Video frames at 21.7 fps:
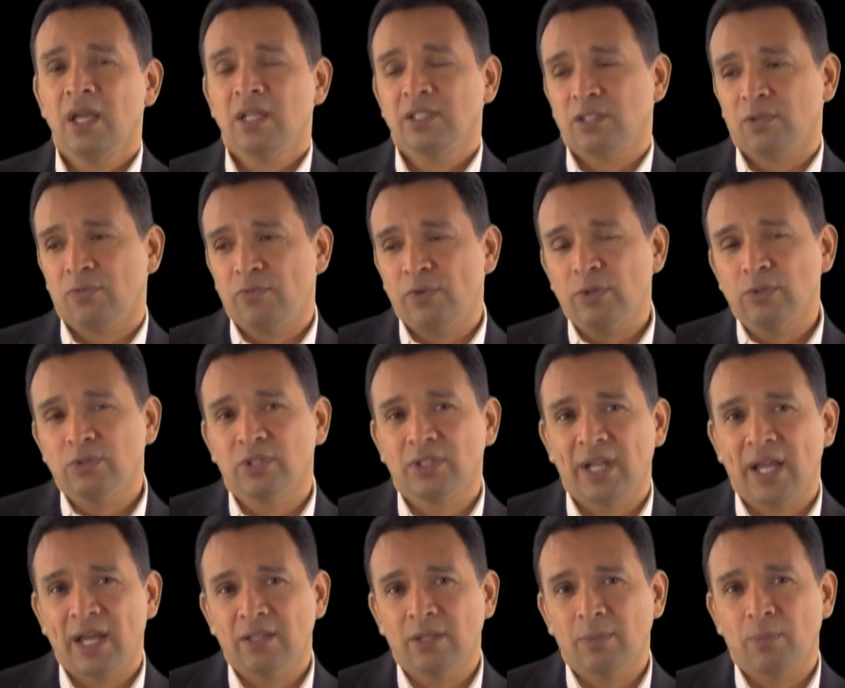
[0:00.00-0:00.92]
to filter
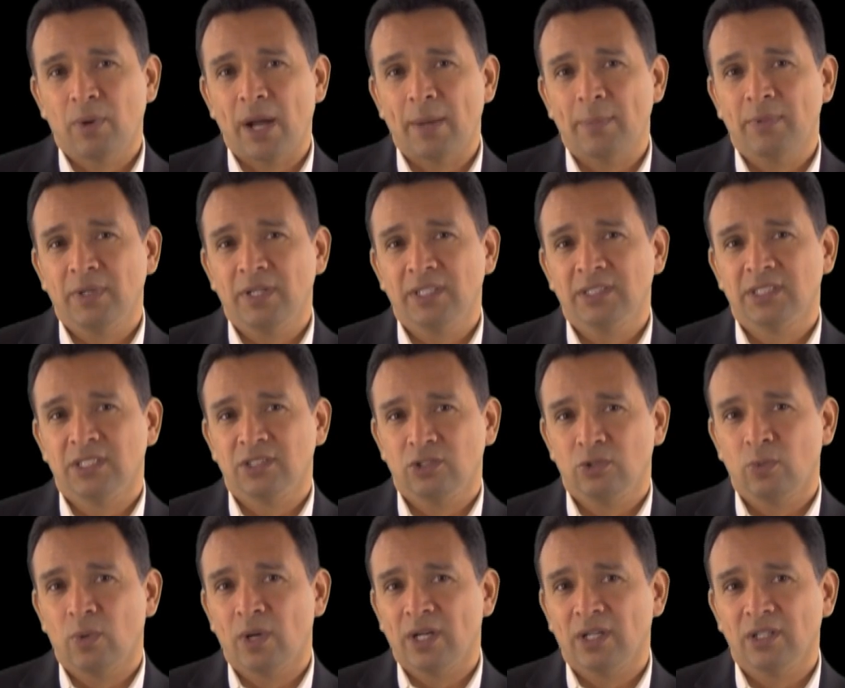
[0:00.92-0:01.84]
down the properties that
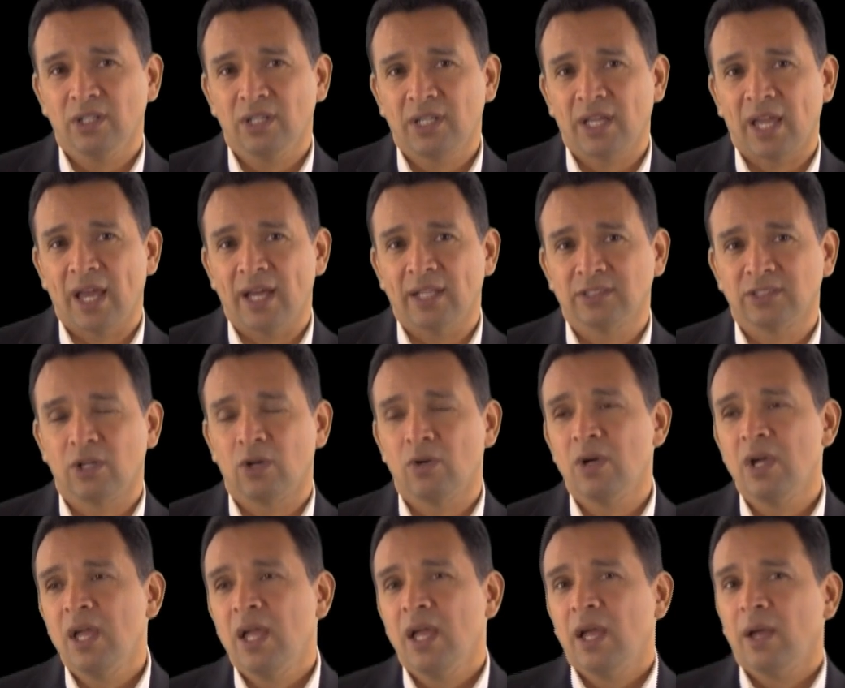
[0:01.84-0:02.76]
you want to look at. So